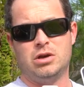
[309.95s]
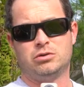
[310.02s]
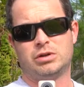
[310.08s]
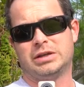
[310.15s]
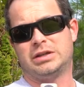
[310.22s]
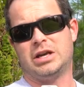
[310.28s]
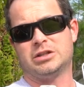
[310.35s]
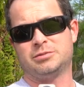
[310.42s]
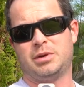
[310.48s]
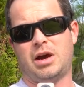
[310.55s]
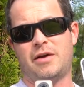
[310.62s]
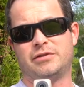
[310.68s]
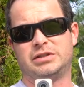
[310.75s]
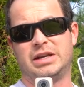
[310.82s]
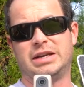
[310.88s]
So that tells me
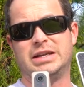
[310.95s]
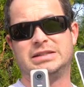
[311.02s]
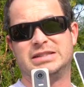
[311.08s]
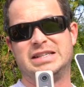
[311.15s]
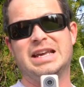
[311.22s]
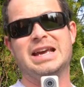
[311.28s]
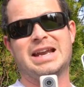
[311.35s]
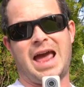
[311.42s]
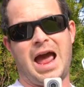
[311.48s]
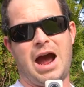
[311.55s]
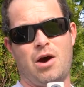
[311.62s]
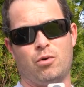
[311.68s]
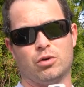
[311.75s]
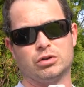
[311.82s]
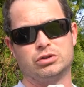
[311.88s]
obviously it needs 10
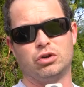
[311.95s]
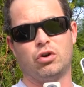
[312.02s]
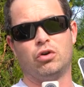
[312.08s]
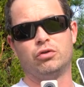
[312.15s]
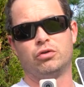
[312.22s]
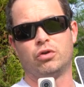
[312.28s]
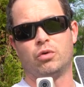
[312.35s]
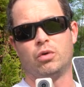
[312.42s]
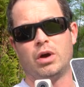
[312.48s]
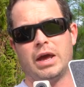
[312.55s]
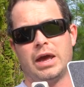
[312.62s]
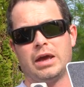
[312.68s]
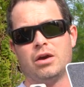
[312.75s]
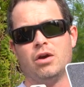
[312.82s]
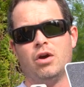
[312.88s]
hours to go to
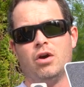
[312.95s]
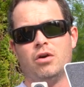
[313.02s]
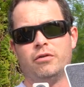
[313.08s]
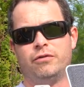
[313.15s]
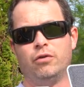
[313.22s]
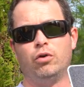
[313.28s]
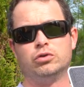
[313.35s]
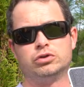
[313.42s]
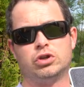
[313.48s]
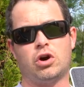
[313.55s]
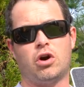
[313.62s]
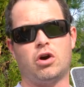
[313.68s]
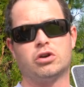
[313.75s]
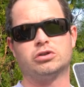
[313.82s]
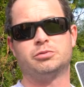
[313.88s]
a full
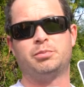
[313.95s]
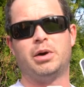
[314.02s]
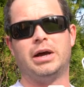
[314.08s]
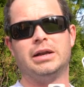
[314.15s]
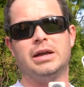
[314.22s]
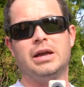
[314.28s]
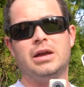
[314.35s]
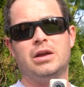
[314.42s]
charge, but